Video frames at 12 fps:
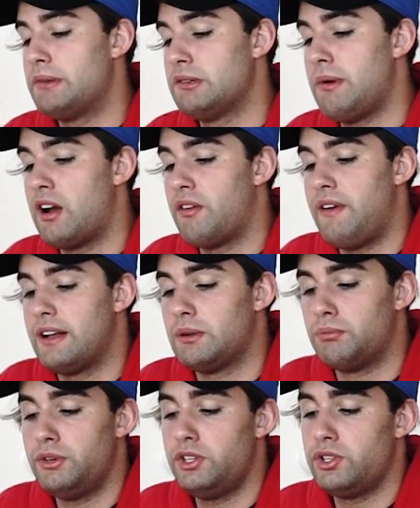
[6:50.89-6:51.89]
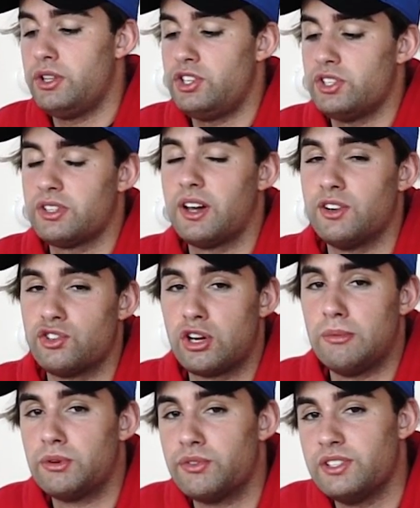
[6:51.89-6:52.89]
As a matter of fact, I'm pretty sure they just got in
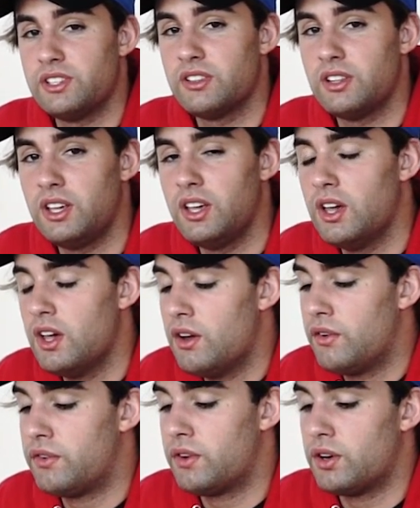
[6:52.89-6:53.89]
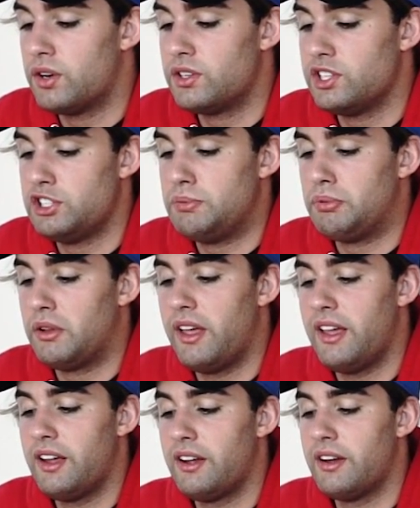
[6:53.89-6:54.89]
trouble recently for
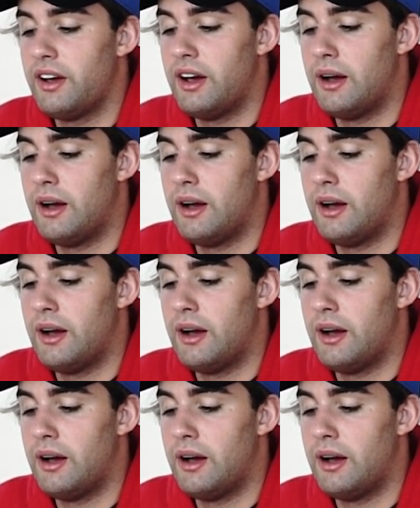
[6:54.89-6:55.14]
displaying